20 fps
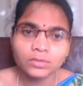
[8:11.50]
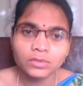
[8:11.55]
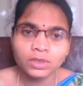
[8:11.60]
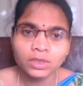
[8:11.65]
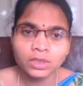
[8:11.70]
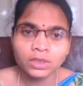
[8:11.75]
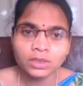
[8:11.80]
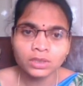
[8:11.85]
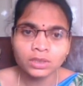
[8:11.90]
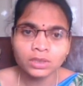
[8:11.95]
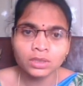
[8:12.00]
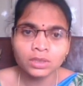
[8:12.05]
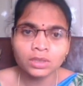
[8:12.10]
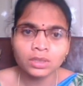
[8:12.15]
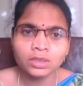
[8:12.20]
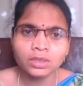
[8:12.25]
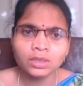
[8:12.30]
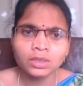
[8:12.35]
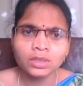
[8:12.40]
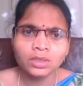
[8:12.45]
Next,
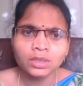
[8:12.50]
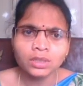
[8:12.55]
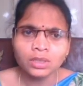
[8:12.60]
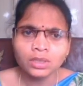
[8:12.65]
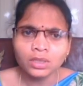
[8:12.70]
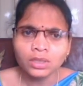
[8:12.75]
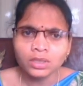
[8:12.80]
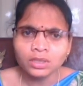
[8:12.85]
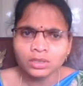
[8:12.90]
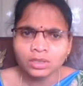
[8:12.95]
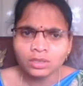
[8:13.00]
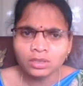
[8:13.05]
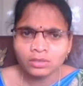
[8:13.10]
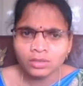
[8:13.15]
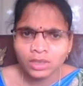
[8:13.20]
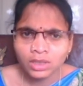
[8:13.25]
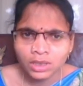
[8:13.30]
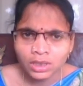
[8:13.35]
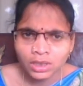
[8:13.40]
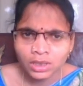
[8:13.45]
so
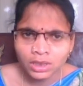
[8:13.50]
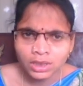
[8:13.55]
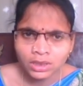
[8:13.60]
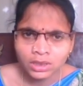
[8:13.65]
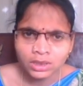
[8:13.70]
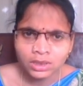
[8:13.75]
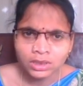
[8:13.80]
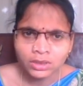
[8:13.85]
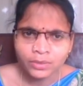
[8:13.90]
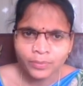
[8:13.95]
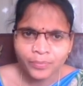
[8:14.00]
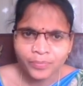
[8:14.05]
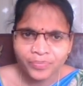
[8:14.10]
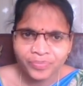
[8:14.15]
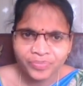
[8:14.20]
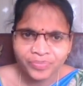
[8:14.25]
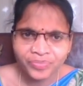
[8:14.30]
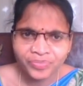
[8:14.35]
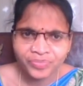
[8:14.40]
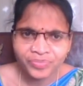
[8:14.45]
what is
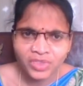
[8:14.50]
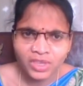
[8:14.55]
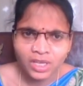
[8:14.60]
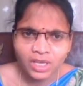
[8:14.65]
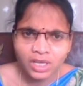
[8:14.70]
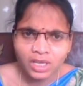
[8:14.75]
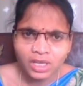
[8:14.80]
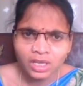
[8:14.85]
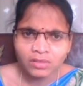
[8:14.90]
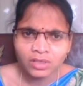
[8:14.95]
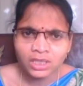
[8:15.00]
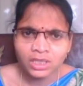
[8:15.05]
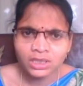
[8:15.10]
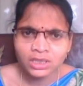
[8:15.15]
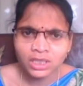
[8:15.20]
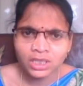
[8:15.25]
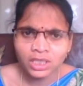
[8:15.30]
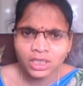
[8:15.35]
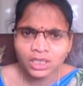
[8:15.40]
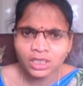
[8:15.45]

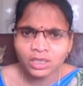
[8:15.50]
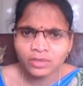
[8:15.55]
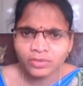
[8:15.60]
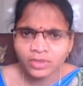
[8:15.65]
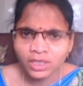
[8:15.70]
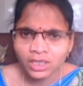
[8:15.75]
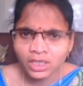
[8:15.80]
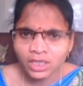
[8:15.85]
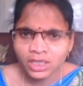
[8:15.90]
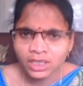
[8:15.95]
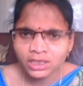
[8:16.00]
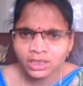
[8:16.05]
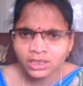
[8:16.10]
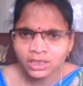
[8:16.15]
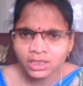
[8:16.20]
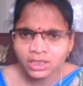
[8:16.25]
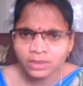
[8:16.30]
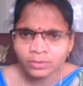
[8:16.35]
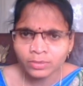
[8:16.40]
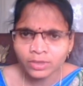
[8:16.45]
the rate of a reaction?
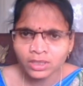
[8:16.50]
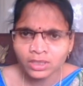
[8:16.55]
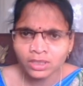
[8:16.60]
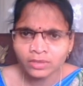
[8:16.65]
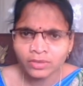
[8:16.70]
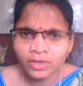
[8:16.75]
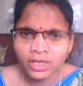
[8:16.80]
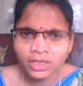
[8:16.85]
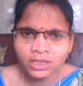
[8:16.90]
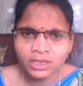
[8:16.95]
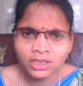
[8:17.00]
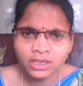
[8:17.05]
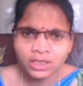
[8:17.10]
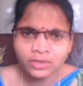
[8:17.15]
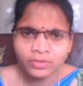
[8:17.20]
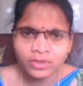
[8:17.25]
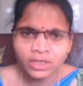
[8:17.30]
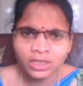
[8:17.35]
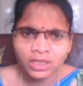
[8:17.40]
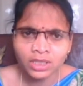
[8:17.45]
Explain the factors
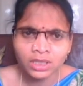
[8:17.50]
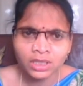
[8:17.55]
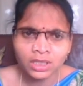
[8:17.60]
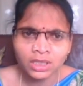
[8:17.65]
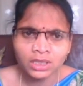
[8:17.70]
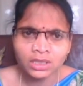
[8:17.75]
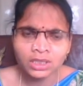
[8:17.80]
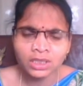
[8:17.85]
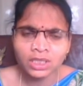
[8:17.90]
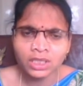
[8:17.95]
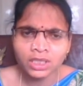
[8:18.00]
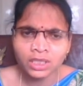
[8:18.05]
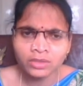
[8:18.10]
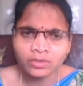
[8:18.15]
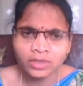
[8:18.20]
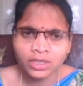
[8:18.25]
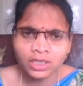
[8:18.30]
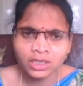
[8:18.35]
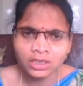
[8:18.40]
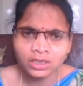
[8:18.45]
affecting on the rate of
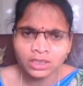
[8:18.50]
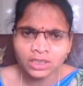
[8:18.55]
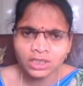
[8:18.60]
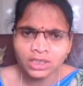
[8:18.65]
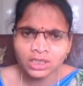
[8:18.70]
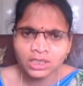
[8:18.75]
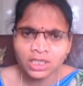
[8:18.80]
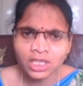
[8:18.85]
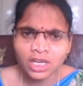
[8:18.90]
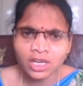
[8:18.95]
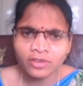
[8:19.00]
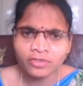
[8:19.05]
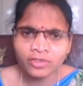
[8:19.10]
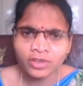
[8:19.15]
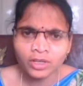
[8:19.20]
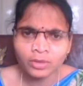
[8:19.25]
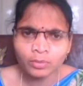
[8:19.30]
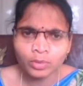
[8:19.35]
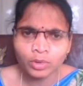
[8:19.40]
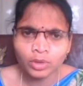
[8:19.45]
reaction. This is a
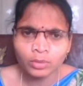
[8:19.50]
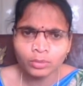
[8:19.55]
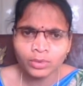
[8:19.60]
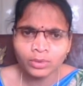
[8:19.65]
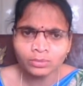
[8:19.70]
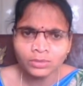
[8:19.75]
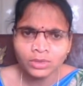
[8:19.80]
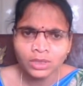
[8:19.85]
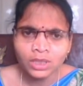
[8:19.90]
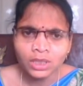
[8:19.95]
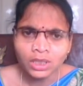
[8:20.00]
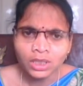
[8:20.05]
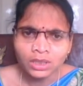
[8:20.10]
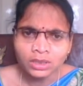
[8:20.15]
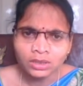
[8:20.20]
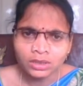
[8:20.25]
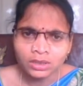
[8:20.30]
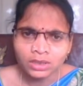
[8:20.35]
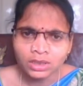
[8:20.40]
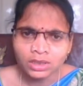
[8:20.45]
half-life problem.
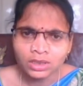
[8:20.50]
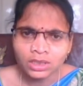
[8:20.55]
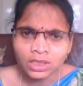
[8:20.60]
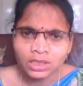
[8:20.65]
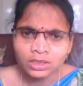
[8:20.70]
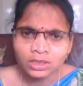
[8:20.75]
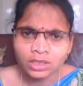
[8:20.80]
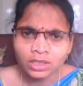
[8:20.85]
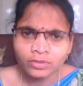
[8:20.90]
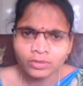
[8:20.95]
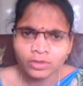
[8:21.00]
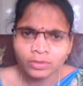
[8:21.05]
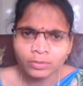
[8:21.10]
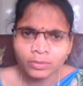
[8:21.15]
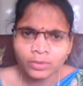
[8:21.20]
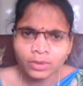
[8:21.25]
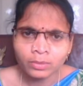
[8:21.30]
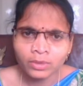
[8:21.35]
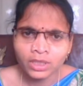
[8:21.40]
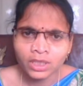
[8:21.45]
So this is also half-life
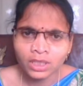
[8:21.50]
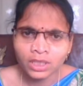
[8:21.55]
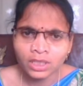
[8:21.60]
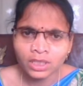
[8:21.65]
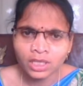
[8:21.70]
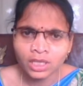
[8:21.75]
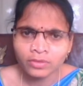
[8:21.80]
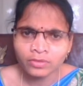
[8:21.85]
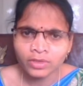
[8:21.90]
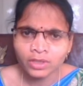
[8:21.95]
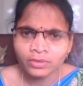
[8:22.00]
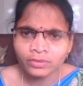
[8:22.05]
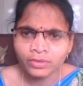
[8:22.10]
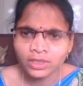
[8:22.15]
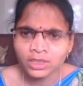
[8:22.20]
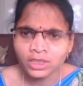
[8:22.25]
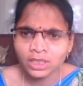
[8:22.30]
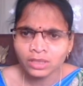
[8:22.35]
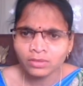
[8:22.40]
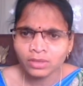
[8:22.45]
problem. Here half-life
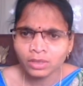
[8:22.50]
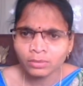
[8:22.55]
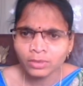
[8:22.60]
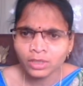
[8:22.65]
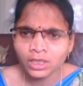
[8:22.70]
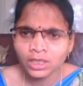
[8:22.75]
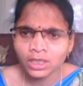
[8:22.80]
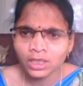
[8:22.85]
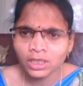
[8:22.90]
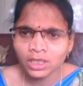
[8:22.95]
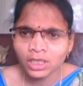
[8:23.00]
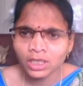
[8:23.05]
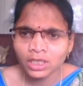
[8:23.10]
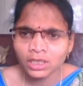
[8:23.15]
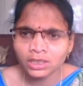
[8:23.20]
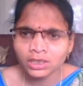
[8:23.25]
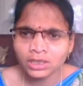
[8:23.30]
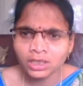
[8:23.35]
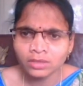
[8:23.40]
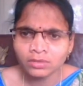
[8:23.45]
is given, but here K
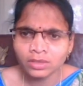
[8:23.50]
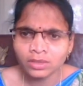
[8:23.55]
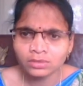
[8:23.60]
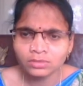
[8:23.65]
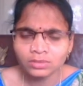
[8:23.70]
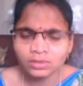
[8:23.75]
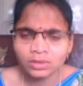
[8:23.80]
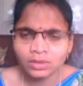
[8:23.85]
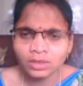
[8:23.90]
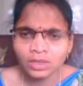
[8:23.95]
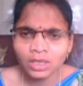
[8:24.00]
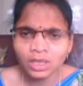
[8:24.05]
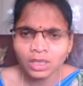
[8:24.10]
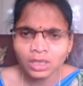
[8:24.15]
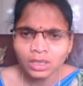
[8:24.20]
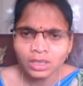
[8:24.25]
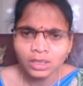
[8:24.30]
is given. Okay.